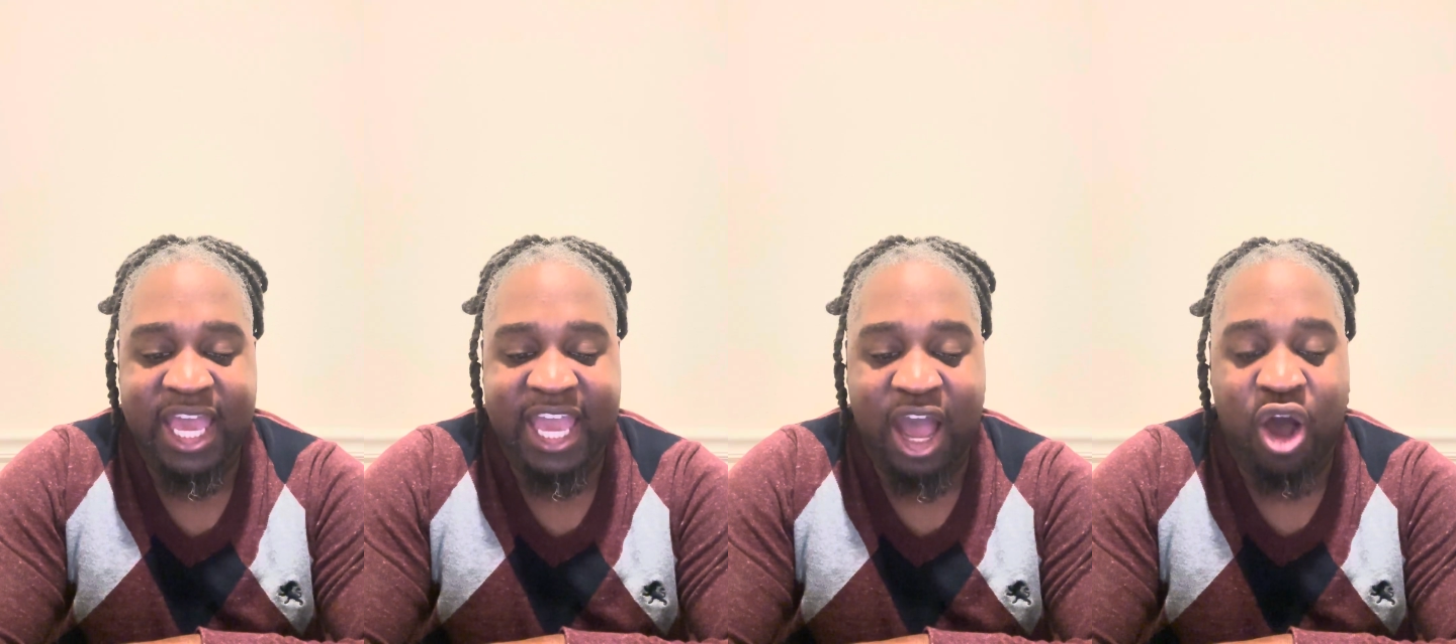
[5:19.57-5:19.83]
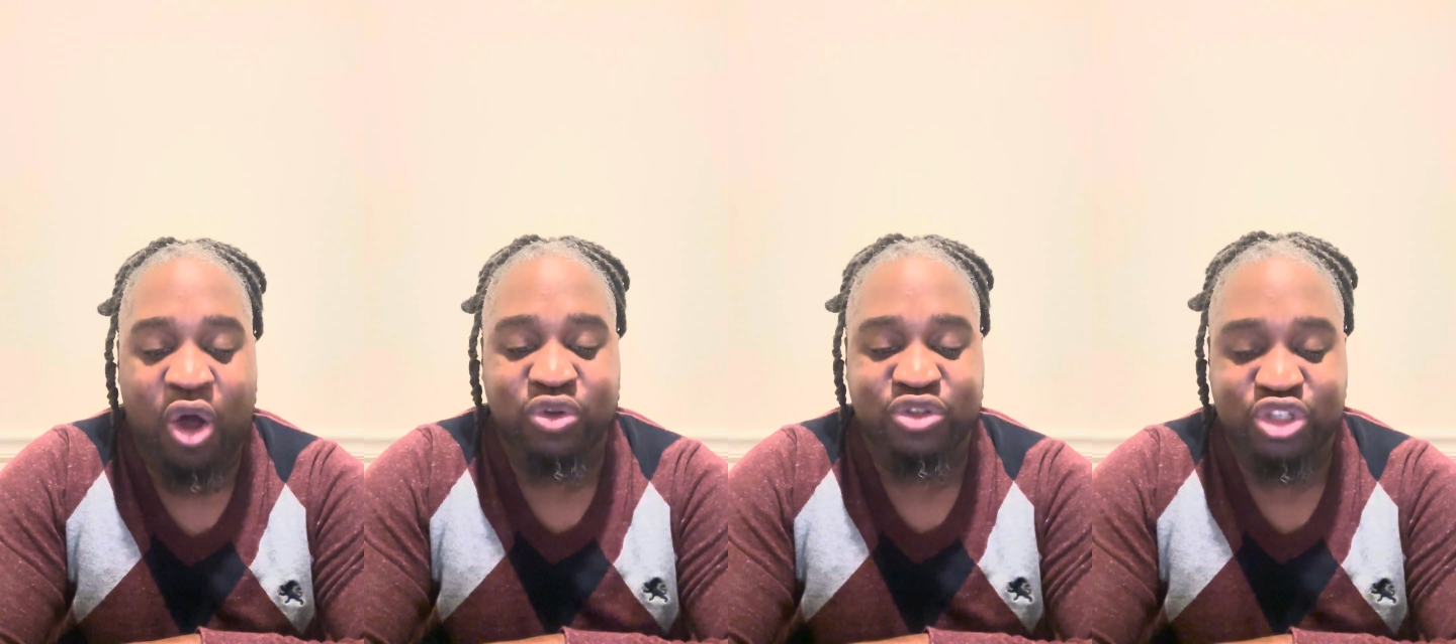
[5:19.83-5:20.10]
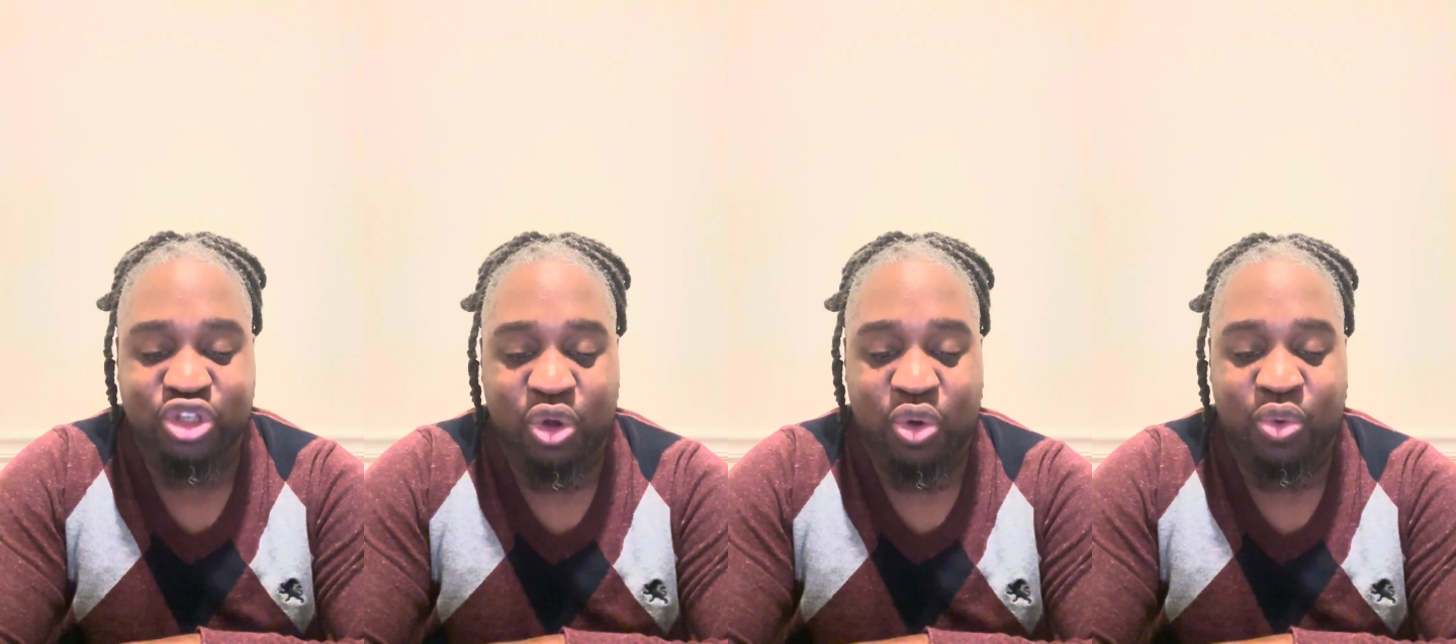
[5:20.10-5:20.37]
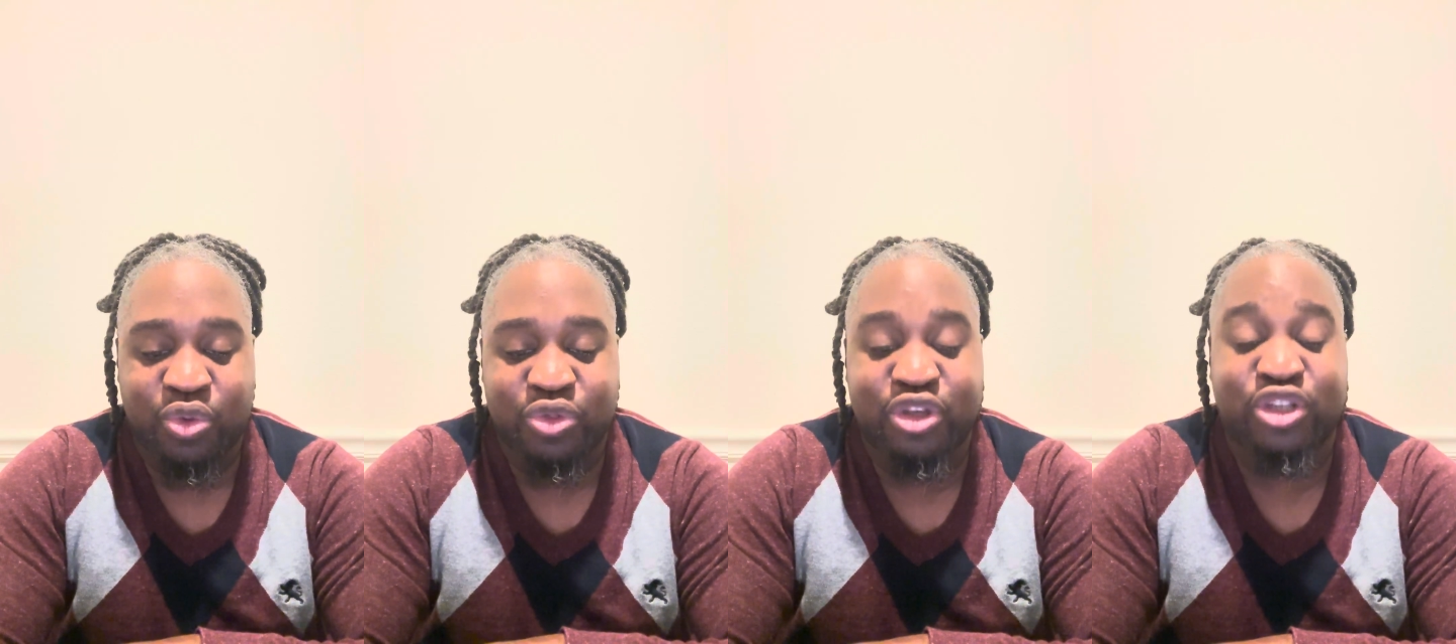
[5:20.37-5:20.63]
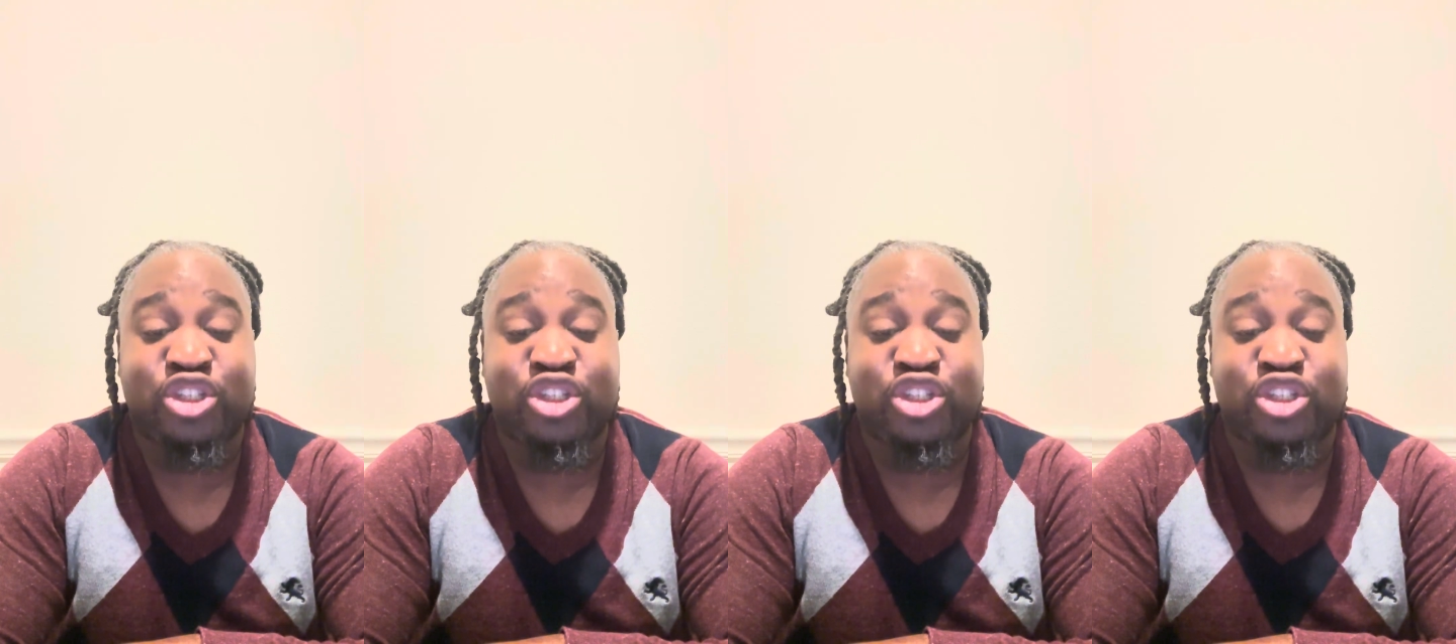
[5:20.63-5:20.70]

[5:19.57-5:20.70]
Also, the